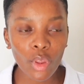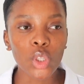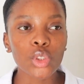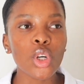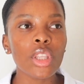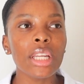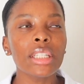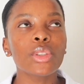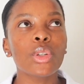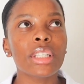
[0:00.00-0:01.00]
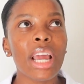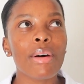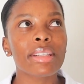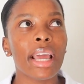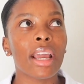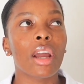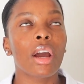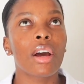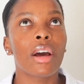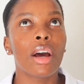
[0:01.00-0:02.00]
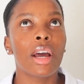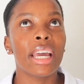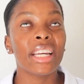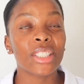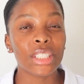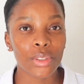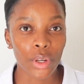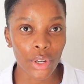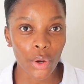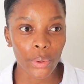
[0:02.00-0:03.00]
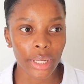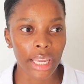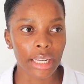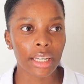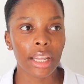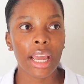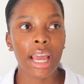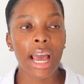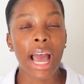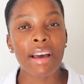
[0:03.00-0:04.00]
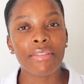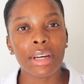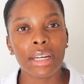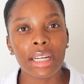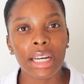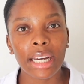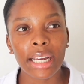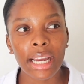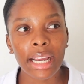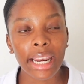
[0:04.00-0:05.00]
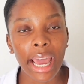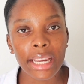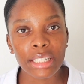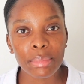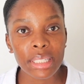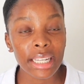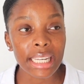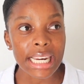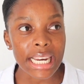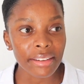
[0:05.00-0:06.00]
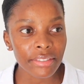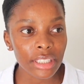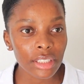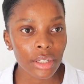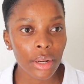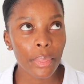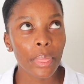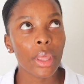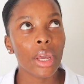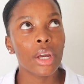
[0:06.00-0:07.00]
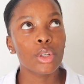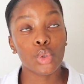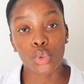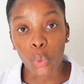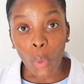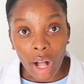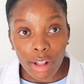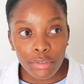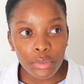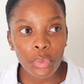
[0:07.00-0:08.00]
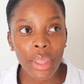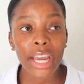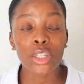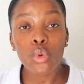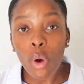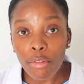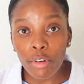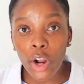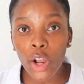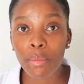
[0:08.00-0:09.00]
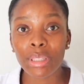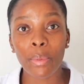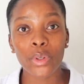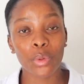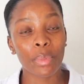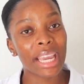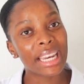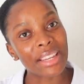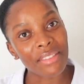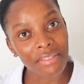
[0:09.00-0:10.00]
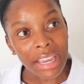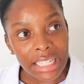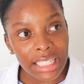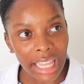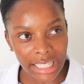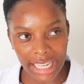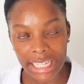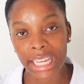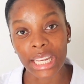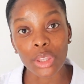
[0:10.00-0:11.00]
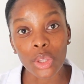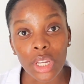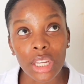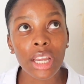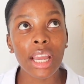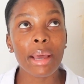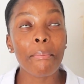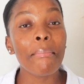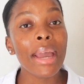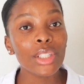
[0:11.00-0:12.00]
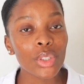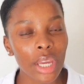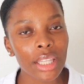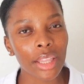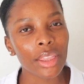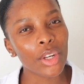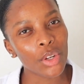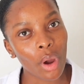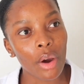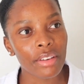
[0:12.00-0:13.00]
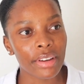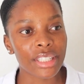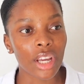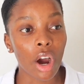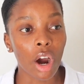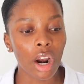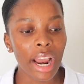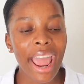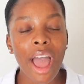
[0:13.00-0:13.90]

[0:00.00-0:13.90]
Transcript: So then today I was like, electricity is gonna go again. I have a client meeting at 11 to 12. At 12 o'clock, I'm supposed to be at an event that's ending at 3. Meant to end at 3, you know how events are.